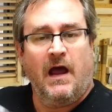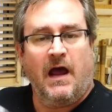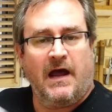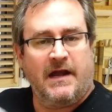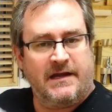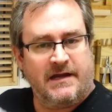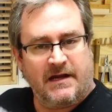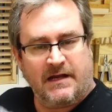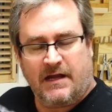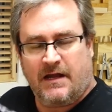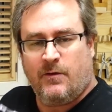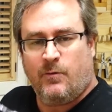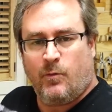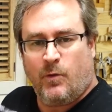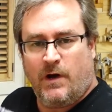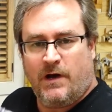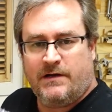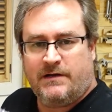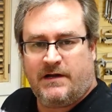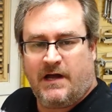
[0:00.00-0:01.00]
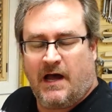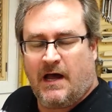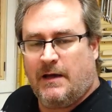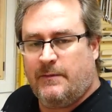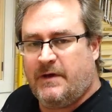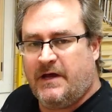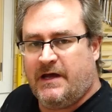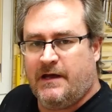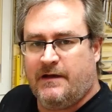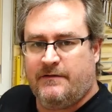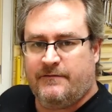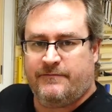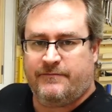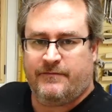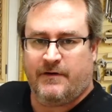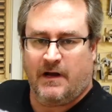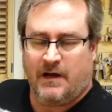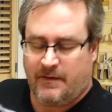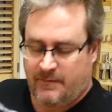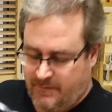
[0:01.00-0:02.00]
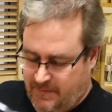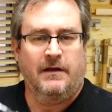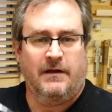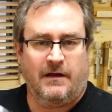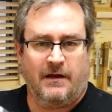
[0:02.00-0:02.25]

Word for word: I did get one comment from